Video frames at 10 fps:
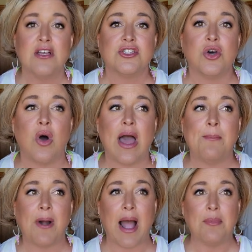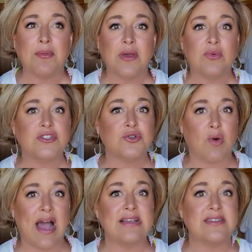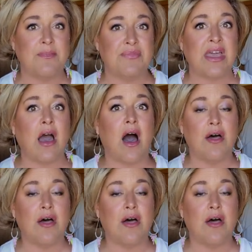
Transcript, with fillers: So I probably would try something